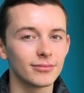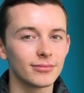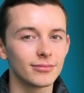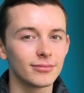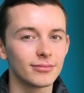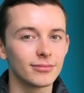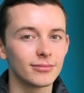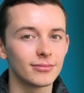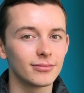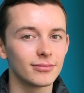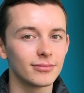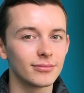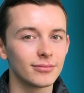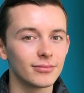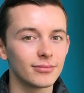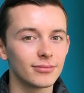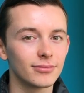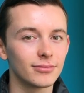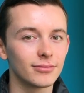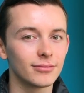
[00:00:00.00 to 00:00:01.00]

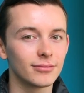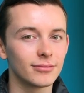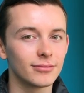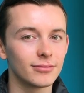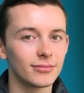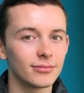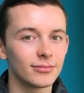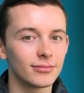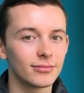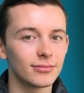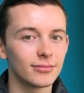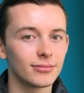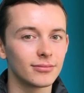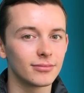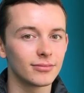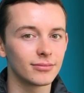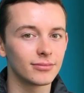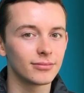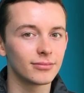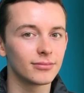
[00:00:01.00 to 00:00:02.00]

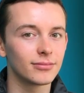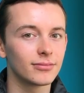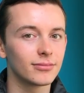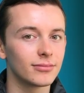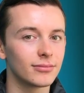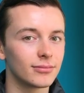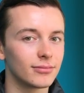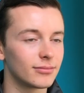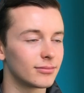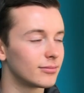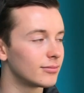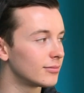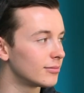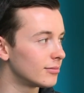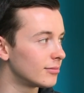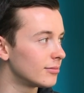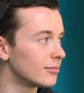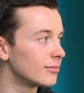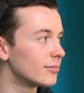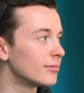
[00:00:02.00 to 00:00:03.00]

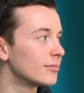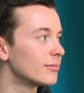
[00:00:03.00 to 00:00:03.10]
[no speech]